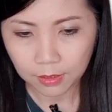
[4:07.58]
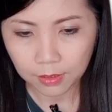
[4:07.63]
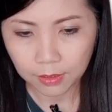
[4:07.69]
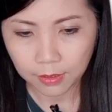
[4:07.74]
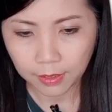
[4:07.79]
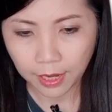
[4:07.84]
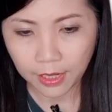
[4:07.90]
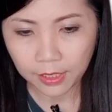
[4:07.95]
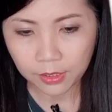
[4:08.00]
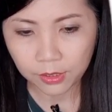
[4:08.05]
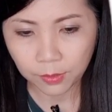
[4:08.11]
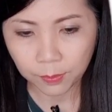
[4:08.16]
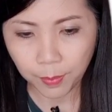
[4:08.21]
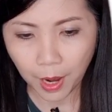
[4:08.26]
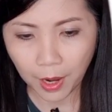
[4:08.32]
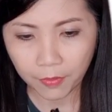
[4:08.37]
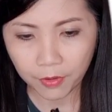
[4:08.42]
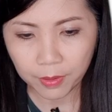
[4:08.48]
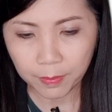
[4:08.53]
Okay, so
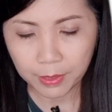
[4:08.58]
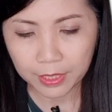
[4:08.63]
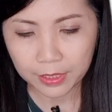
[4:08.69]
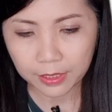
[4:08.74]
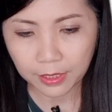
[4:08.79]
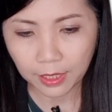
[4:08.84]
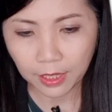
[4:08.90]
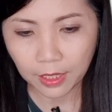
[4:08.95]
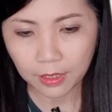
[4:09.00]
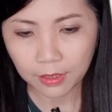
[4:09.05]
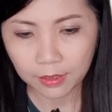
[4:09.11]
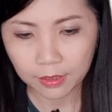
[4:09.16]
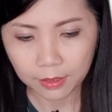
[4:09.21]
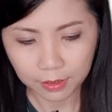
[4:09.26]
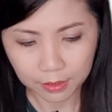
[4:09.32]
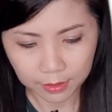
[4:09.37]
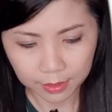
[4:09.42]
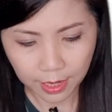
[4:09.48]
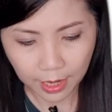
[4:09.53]
perimeter,
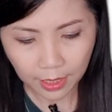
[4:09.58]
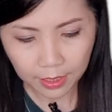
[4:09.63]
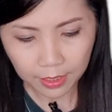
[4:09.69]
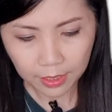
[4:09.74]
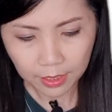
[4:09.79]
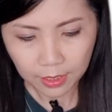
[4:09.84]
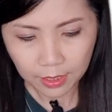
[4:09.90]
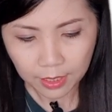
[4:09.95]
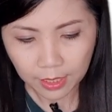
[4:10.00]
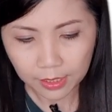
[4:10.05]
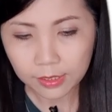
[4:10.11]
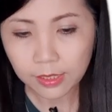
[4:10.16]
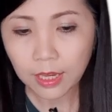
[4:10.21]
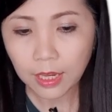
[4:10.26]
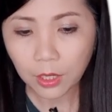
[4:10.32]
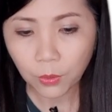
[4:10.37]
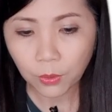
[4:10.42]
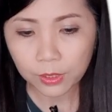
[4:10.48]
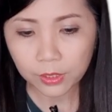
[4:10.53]
yeah, is
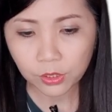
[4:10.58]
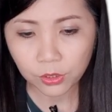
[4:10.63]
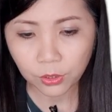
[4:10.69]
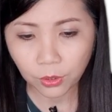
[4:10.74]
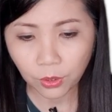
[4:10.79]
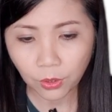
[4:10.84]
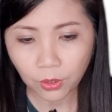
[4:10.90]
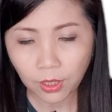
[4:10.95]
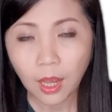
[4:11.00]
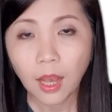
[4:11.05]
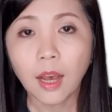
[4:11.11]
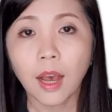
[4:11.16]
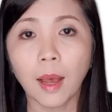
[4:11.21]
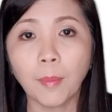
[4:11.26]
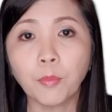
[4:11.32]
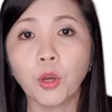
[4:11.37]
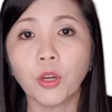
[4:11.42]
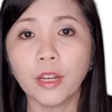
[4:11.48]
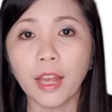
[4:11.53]
equals to,
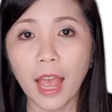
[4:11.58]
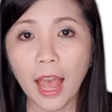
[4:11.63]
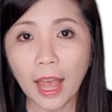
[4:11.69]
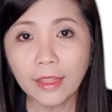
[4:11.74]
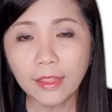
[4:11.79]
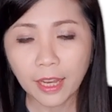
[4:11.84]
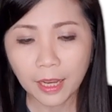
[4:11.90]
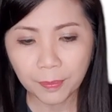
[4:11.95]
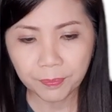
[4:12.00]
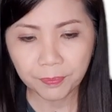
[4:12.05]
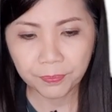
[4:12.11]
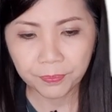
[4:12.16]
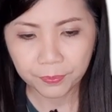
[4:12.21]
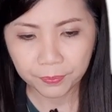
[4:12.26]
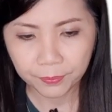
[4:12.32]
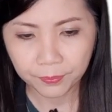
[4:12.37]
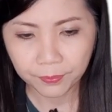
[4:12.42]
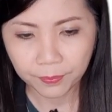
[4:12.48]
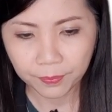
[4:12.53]
I'm going to add up.
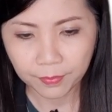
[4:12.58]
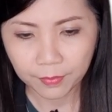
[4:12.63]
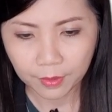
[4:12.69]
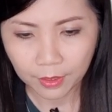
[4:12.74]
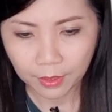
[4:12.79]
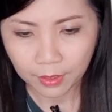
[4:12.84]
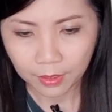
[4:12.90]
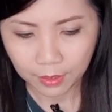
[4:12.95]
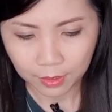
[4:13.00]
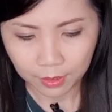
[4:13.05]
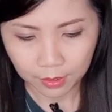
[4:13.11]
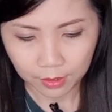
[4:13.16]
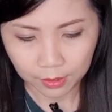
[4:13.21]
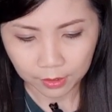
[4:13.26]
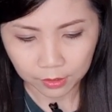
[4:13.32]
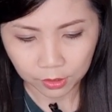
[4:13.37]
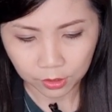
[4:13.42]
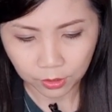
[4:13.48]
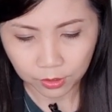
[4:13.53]

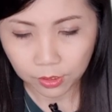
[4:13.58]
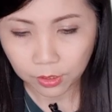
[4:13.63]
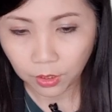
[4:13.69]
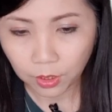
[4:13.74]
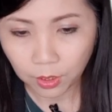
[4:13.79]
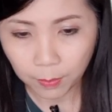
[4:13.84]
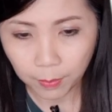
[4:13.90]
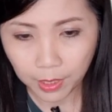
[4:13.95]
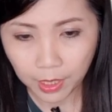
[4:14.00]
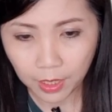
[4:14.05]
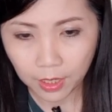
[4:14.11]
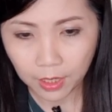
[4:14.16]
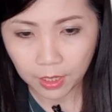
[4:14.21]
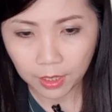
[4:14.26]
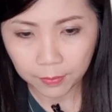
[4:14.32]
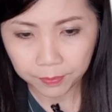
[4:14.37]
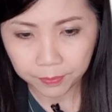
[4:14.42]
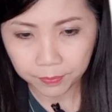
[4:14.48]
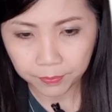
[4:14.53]
So it's going to
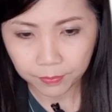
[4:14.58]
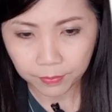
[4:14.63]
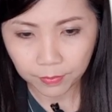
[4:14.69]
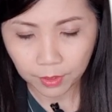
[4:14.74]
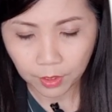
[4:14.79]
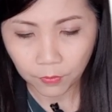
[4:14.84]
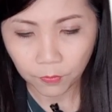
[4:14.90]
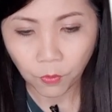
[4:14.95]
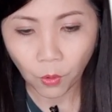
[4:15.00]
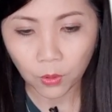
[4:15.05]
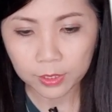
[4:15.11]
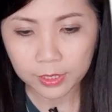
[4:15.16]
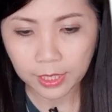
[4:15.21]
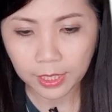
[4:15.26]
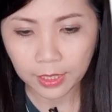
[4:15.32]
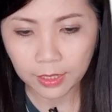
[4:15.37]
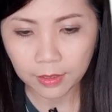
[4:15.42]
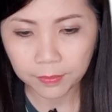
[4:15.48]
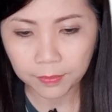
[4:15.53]
be 14